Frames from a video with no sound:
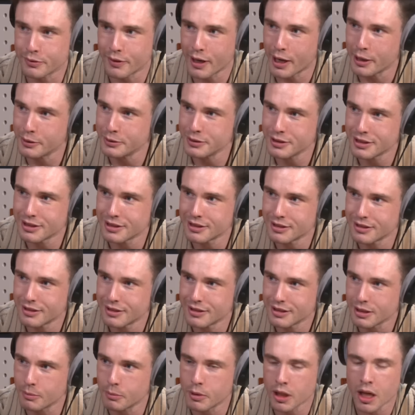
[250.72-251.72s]
phones.
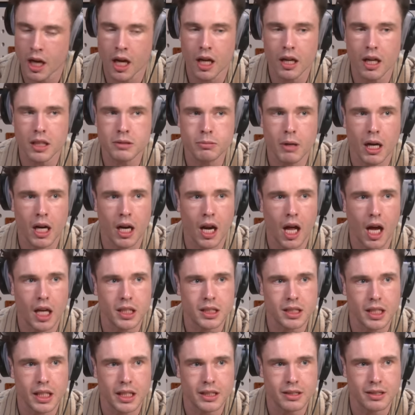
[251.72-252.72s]
Someone will go, I lost my
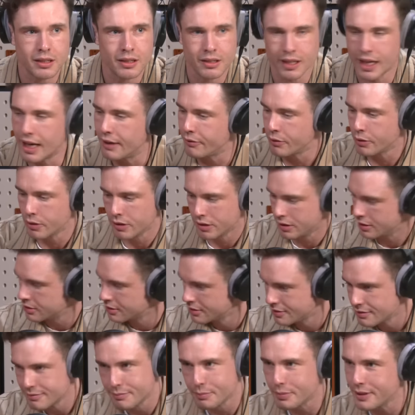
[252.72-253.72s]
glasses! And everyone will
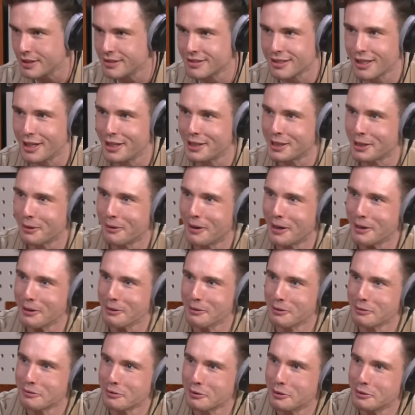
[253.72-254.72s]
be searching around
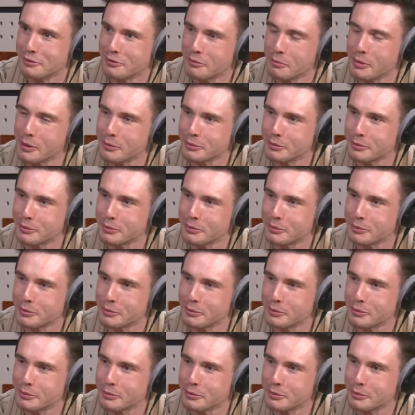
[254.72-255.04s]
on the floor for